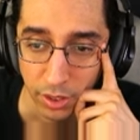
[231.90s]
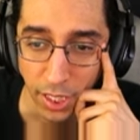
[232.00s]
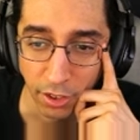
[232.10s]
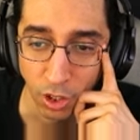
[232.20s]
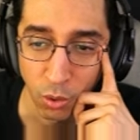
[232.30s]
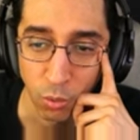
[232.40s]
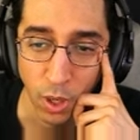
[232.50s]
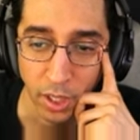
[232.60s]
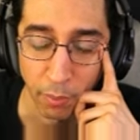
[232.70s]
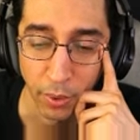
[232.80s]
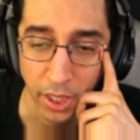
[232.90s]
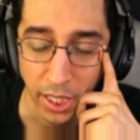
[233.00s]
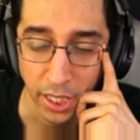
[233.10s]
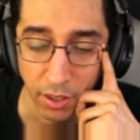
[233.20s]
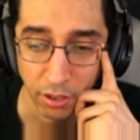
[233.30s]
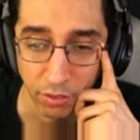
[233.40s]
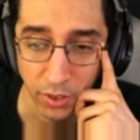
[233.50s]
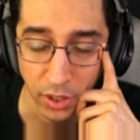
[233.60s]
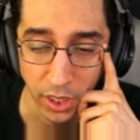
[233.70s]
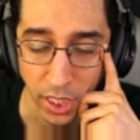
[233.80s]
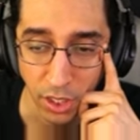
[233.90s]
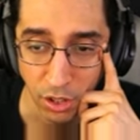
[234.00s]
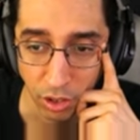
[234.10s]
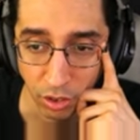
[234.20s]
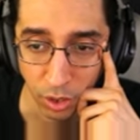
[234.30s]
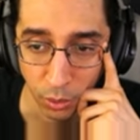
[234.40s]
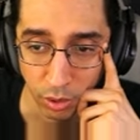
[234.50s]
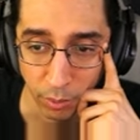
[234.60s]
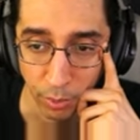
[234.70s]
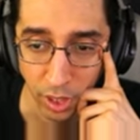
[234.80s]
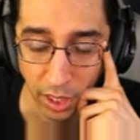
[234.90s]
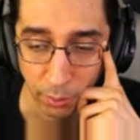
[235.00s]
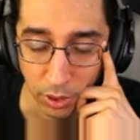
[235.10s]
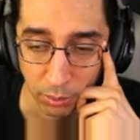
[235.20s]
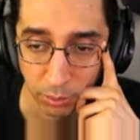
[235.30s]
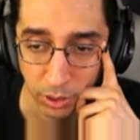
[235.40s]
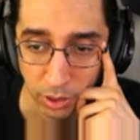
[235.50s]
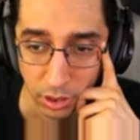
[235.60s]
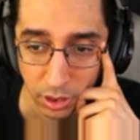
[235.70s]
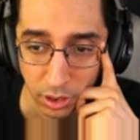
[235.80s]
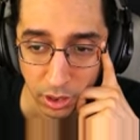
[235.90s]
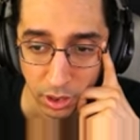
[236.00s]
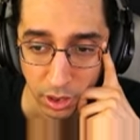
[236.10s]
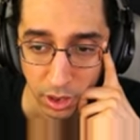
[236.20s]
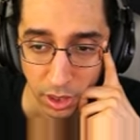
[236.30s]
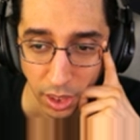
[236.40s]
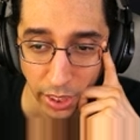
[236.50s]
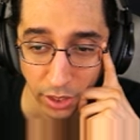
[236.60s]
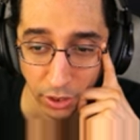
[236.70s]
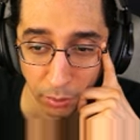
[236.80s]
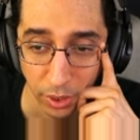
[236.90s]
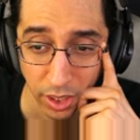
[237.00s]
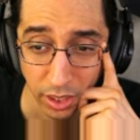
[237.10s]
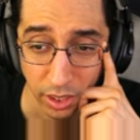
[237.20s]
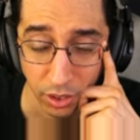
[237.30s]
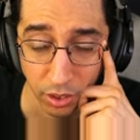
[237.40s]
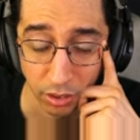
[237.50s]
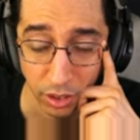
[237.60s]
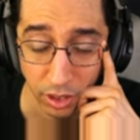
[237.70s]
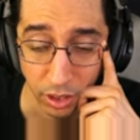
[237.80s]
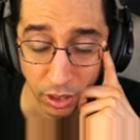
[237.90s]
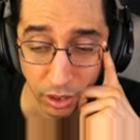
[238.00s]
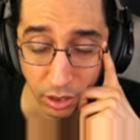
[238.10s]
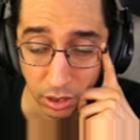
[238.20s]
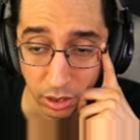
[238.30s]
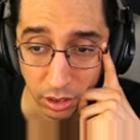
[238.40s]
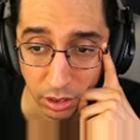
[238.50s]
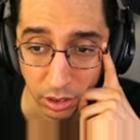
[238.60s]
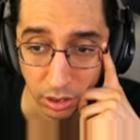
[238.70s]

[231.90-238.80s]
See, I don't want to play this variation, though, is the problem. I could play here into here.